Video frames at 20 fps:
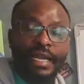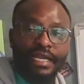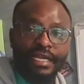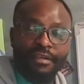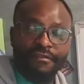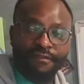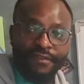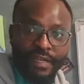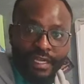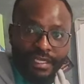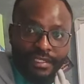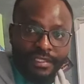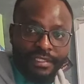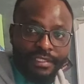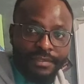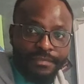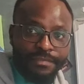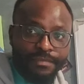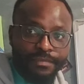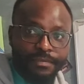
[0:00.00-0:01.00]
a
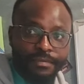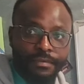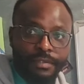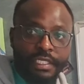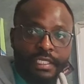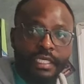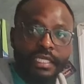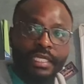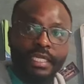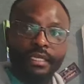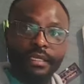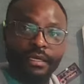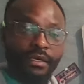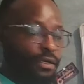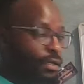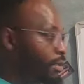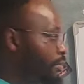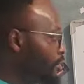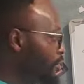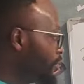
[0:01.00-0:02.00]
difference in,
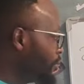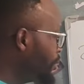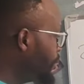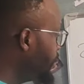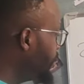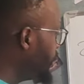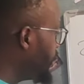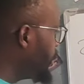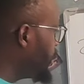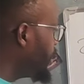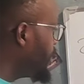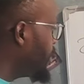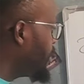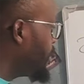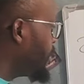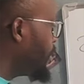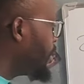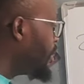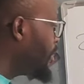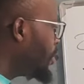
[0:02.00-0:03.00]
you know,
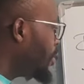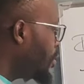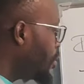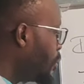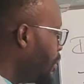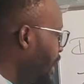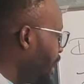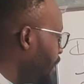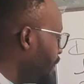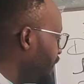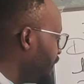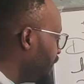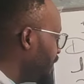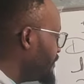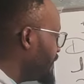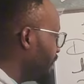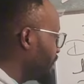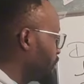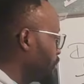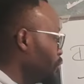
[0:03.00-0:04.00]
where
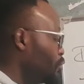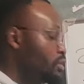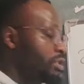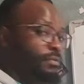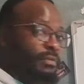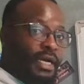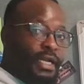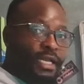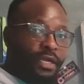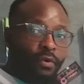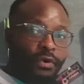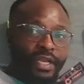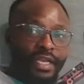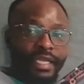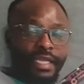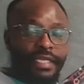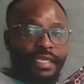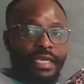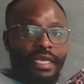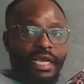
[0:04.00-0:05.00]
drivers lose money when
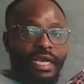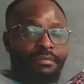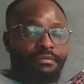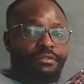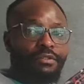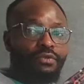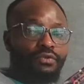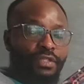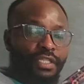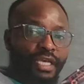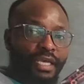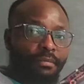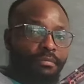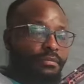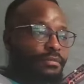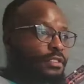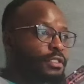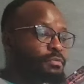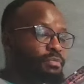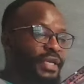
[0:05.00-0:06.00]
it comes to
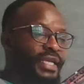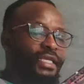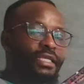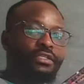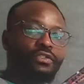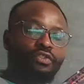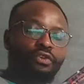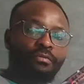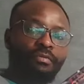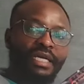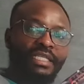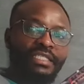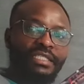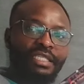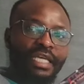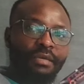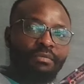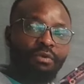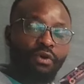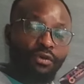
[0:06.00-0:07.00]
them spending so much
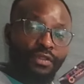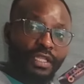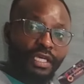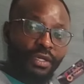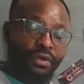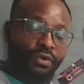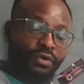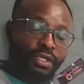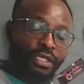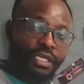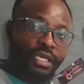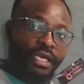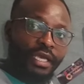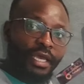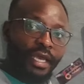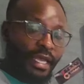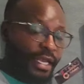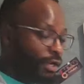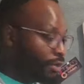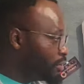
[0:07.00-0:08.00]
time on the road
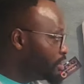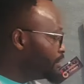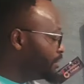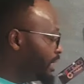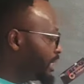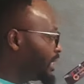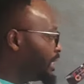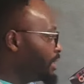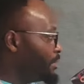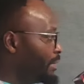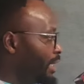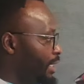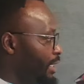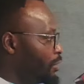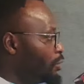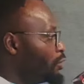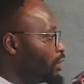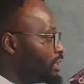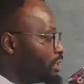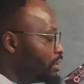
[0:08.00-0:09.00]
and not making money.
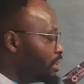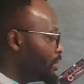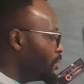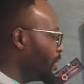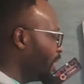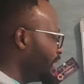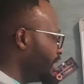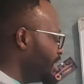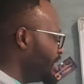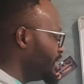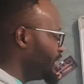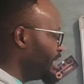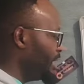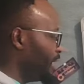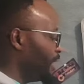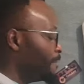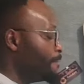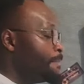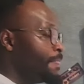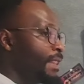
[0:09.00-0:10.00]
What were they
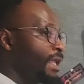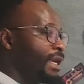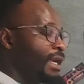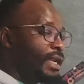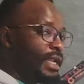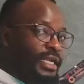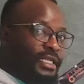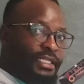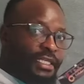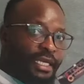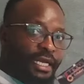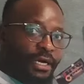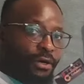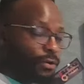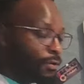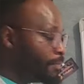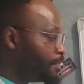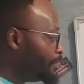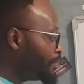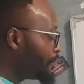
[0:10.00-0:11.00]
saying? Right
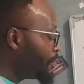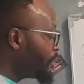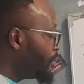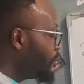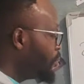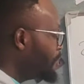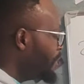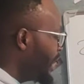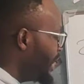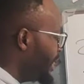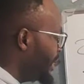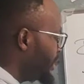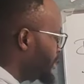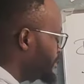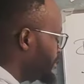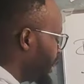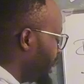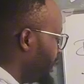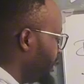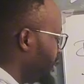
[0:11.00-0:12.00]
now, Uber is
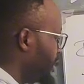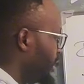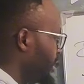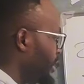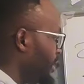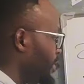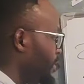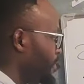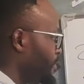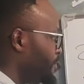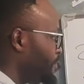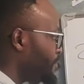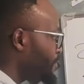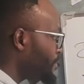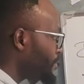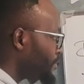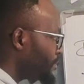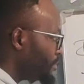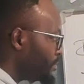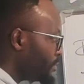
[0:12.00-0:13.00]
pricing
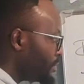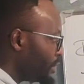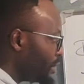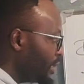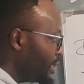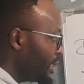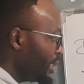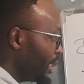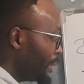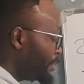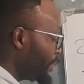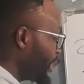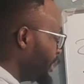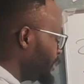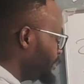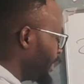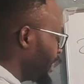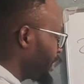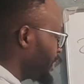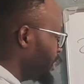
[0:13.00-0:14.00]
their
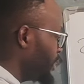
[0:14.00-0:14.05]
price per